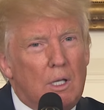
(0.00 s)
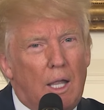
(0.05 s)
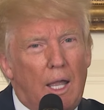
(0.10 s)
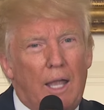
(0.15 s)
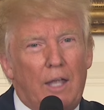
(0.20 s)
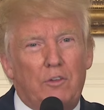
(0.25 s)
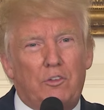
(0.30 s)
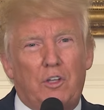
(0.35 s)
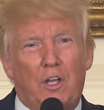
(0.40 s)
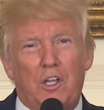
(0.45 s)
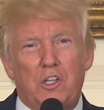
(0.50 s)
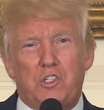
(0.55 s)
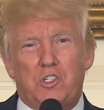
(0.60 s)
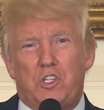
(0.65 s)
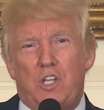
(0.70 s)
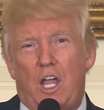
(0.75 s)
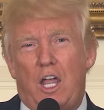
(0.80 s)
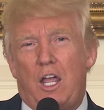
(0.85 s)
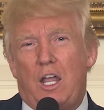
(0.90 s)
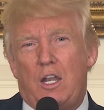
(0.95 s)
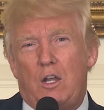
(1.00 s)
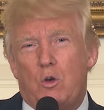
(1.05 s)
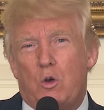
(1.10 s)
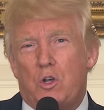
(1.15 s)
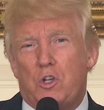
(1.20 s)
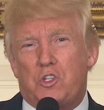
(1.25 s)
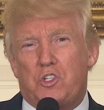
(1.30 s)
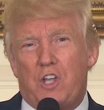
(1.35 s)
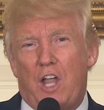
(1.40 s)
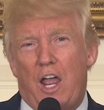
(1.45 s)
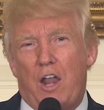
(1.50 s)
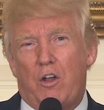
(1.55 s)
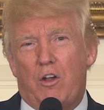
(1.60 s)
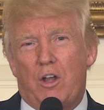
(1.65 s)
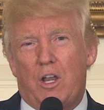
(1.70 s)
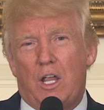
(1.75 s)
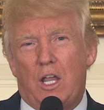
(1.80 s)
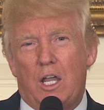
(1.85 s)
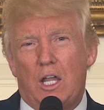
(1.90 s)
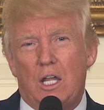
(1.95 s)
As I said on
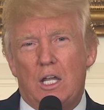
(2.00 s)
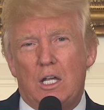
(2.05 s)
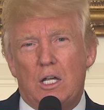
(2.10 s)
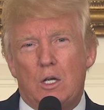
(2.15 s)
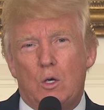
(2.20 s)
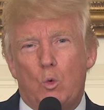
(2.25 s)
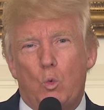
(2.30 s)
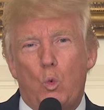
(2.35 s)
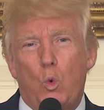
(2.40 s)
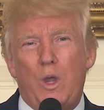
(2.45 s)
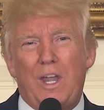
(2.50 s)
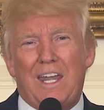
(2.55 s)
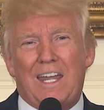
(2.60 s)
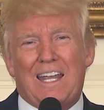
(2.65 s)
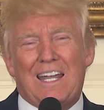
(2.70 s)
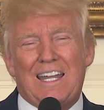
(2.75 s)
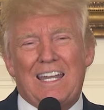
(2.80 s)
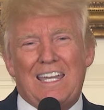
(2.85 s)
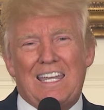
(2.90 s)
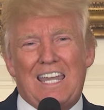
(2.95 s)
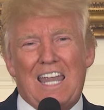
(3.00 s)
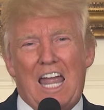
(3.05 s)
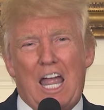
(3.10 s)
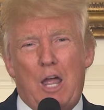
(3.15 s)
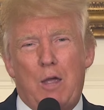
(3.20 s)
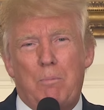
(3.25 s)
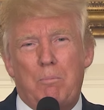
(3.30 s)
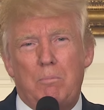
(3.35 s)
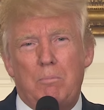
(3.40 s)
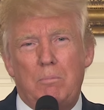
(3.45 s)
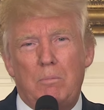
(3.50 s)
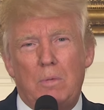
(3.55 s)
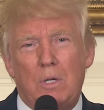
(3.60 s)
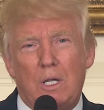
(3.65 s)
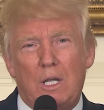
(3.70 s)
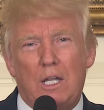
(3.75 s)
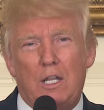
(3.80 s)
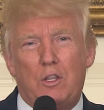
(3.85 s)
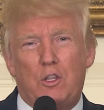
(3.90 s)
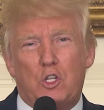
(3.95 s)
Saturday, we condemn
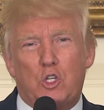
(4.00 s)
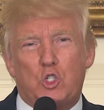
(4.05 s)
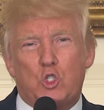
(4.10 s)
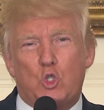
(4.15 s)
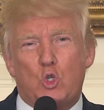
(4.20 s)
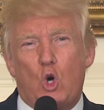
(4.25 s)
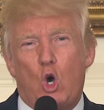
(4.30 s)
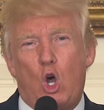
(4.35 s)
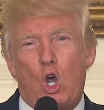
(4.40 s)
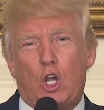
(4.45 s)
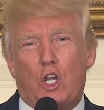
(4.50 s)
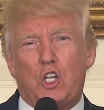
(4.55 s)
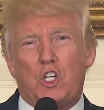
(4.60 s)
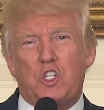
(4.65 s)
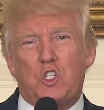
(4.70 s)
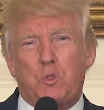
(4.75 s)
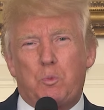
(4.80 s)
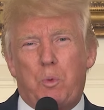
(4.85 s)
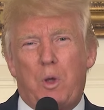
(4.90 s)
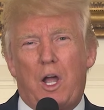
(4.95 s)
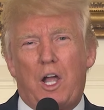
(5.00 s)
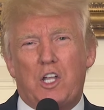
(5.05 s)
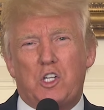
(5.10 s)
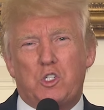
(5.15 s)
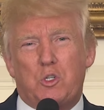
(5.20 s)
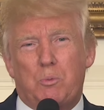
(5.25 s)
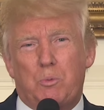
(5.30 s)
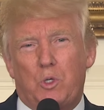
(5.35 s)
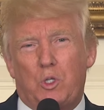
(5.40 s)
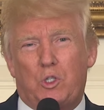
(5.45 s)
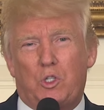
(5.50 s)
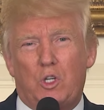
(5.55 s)
in the strongest possible